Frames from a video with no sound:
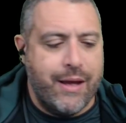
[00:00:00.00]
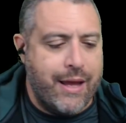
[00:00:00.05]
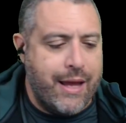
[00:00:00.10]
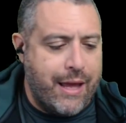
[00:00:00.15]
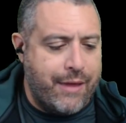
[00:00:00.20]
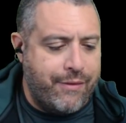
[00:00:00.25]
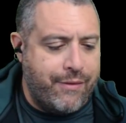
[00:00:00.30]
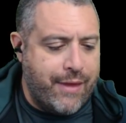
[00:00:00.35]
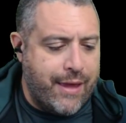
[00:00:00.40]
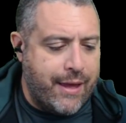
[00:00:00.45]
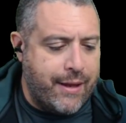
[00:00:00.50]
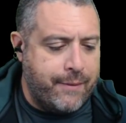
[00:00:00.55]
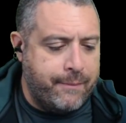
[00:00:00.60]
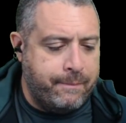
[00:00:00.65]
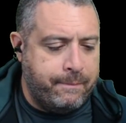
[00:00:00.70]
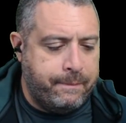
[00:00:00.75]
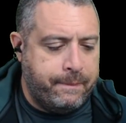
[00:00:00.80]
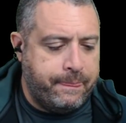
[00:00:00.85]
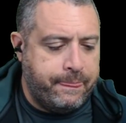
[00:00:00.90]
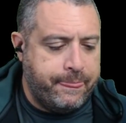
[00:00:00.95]
And
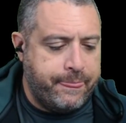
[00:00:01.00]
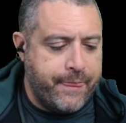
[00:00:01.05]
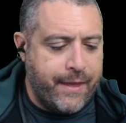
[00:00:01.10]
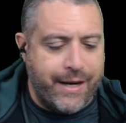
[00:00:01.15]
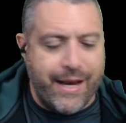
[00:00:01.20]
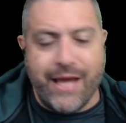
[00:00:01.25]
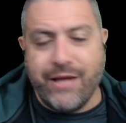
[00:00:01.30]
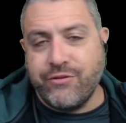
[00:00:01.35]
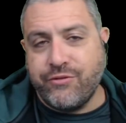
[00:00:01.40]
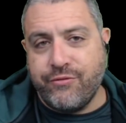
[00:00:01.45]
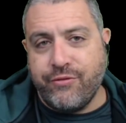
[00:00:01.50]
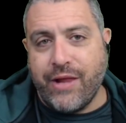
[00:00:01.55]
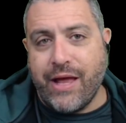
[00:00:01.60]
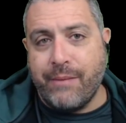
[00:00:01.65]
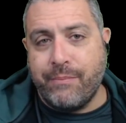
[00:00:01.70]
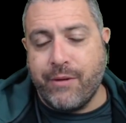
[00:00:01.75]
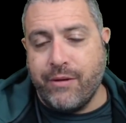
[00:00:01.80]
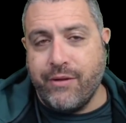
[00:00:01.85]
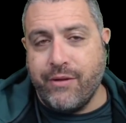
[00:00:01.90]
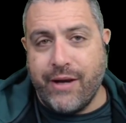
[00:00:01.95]
then the next
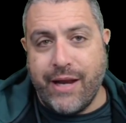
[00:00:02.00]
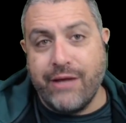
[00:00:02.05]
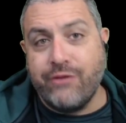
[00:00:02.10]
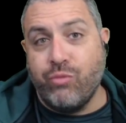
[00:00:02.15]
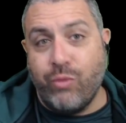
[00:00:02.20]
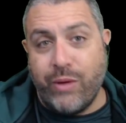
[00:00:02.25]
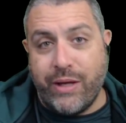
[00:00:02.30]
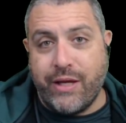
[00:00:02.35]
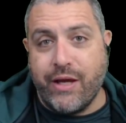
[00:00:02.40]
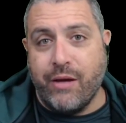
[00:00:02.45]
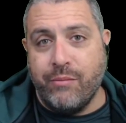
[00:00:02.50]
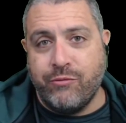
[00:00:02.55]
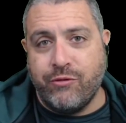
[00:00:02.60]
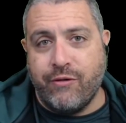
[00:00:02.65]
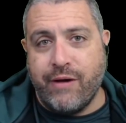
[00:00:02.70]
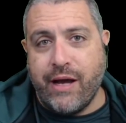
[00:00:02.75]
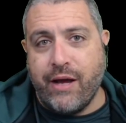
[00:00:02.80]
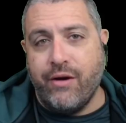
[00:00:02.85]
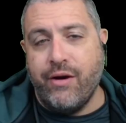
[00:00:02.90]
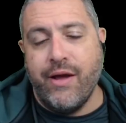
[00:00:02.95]
flop, the next week comes
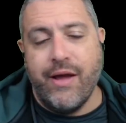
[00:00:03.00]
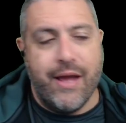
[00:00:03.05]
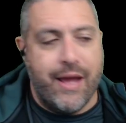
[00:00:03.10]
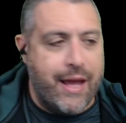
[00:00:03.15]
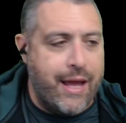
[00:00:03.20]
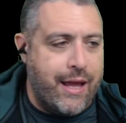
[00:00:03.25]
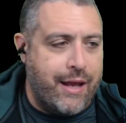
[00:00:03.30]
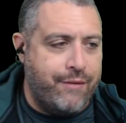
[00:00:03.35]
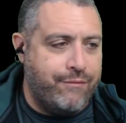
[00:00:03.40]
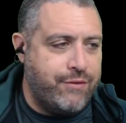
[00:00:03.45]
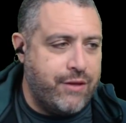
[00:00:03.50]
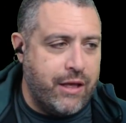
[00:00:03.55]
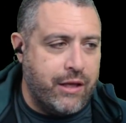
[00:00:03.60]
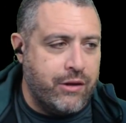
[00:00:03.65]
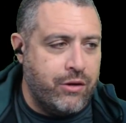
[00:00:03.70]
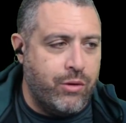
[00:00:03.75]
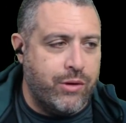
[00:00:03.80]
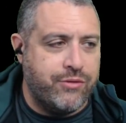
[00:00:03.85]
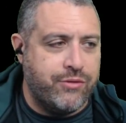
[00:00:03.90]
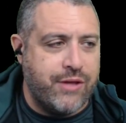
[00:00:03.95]
around and if Deion
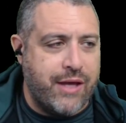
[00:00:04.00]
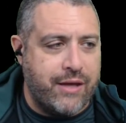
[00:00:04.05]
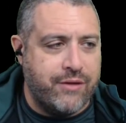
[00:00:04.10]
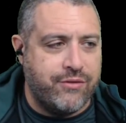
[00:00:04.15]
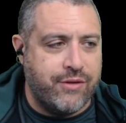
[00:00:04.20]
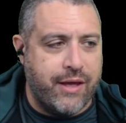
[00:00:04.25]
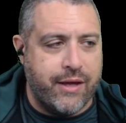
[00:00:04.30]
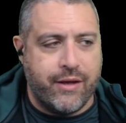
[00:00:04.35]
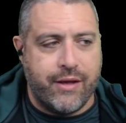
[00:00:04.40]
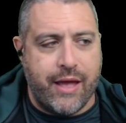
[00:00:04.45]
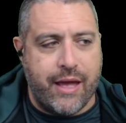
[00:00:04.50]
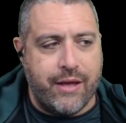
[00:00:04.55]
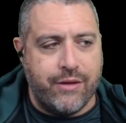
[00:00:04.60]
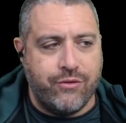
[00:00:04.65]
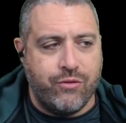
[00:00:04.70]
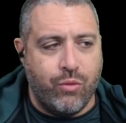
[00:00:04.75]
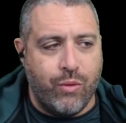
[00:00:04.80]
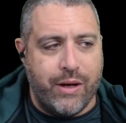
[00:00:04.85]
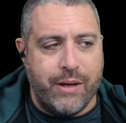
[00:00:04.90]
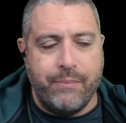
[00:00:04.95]
Lewis has like a
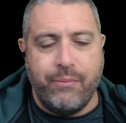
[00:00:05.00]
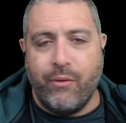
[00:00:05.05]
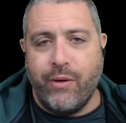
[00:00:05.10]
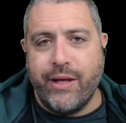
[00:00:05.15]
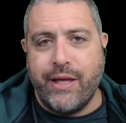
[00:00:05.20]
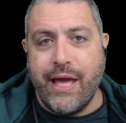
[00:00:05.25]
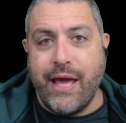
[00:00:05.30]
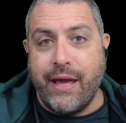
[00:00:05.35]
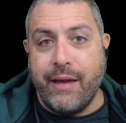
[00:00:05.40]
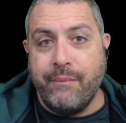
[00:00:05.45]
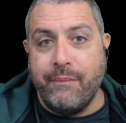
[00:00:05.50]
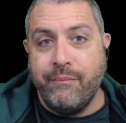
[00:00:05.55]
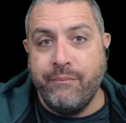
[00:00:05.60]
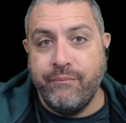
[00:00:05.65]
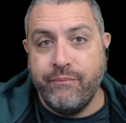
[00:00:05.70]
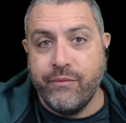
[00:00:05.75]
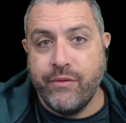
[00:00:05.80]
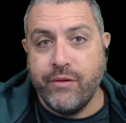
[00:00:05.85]
20-point game,